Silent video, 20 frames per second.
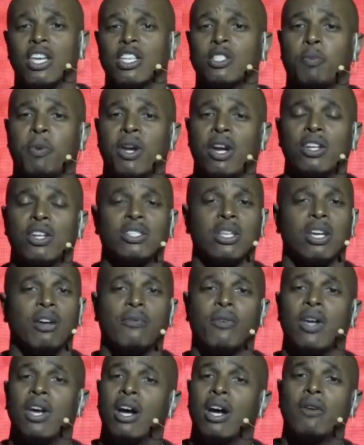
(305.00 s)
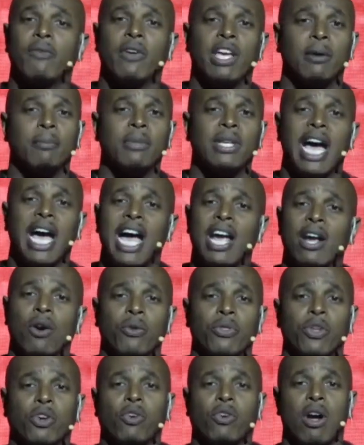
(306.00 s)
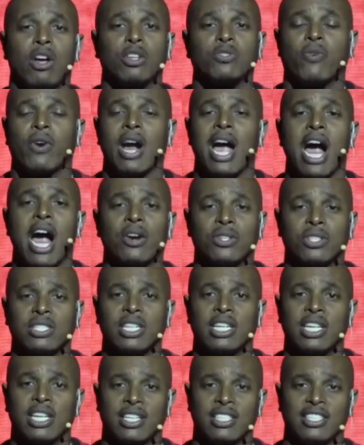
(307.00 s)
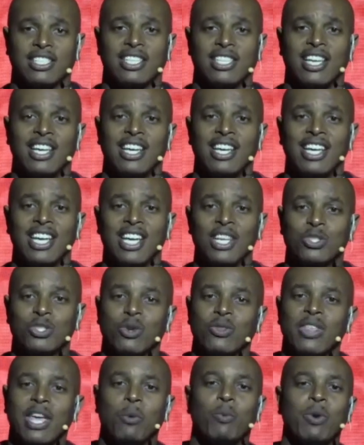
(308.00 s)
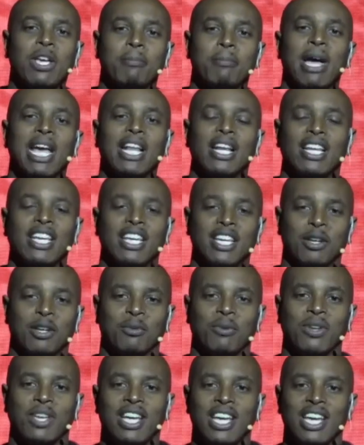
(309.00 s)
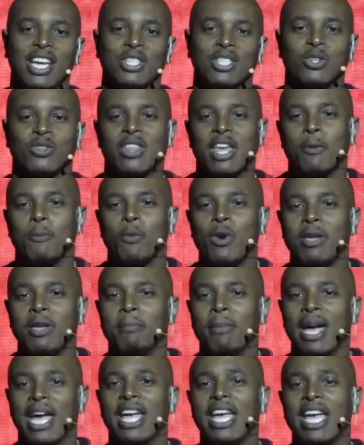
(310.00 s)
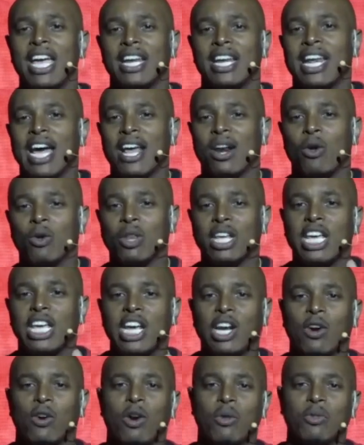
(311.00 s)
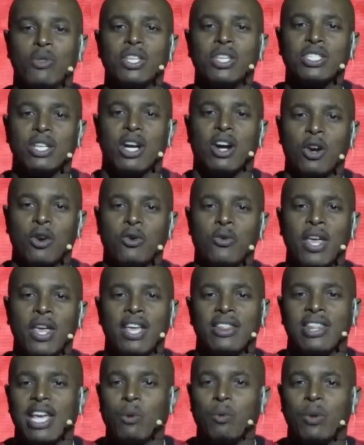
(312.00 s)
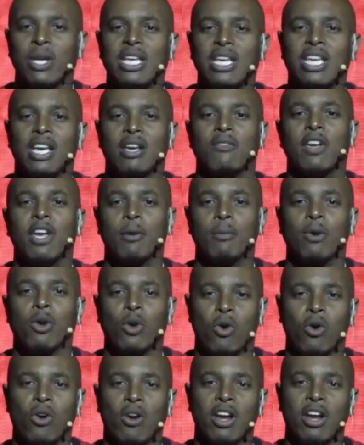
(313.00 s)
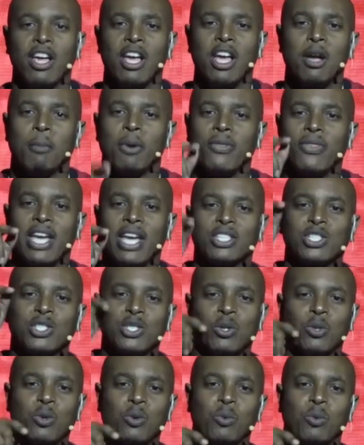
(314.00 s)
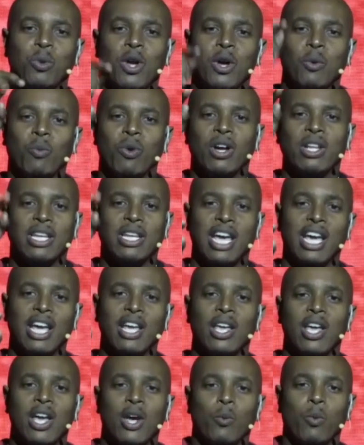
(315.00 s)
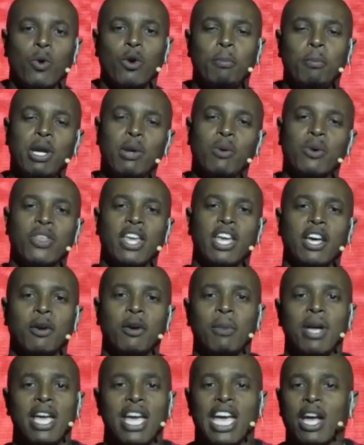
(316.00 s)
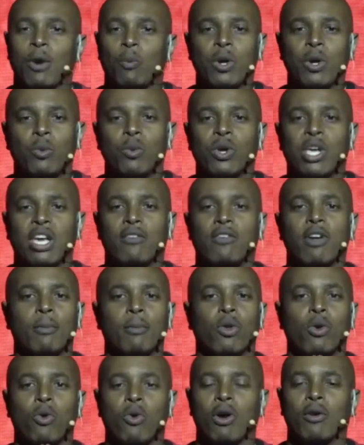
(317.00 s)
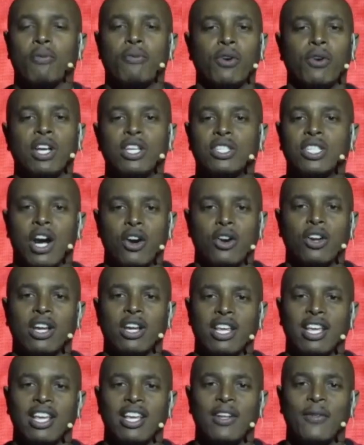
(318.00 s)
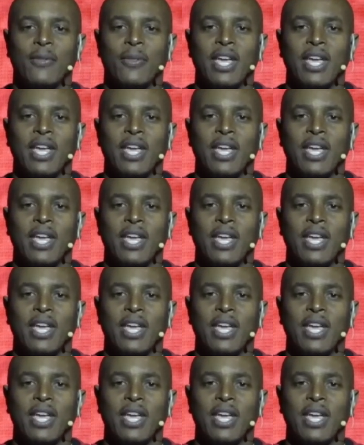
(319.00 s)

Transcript: the experience of him dying on the cross for our sins so that we may live, so that we may not only here on this earth that we give him glory, but that soon one day we'll be with him and we will give him glory for eternity.